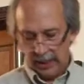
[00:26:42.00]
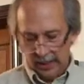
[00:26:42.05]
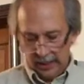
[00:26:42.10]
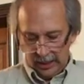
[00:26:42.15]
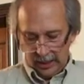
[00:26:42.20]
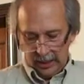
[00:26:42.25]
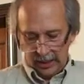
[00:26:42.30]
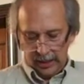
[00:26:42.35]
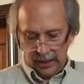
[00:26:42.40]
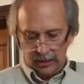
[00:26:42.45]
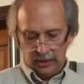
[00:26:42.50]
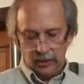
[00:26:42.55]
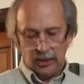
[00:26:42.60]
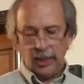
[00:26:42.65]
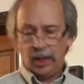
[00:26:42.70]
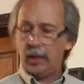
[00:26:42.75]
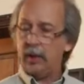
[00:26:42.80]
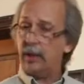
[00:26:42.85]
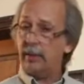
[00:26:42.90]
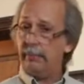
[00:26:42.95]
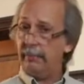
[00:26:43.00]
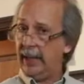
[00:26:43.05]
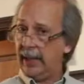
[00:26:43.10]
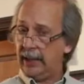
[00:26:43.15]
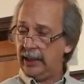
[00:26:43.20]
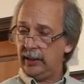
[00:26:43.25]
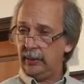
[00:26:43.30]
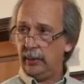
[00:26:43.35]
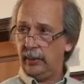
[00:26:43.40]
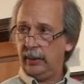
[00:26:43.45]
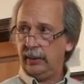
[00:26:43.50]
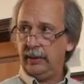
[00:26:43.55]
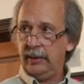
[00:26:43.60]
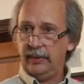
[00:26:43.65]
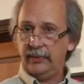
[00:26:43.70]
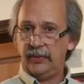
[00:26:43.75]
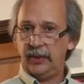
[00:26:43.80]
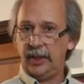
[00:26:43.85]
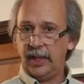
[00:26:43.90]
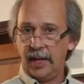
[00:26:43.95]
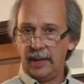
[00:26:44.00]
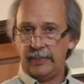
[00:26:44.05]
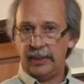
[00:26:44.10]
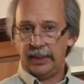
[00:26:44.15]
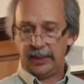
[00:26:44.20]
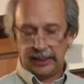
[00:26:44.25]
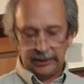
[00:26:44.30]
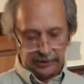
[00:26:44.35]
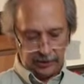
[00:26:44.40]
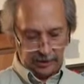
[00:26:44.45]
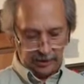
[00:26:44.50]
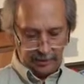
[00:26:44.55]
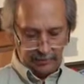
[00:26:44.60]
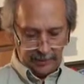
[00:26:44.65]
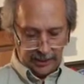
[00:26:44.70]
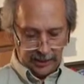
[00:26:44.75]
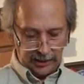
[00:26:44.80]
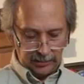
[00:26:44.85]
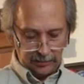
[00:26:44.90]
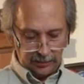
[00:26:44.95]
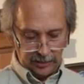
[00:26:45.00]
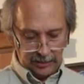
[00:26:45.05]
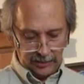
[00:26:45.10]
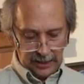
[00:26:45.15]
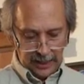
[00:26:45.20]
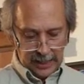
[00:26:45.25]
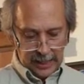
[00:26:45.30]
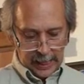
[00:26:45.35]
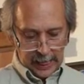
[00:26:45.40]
to, you could go to manual if your camera allows you to go to manual.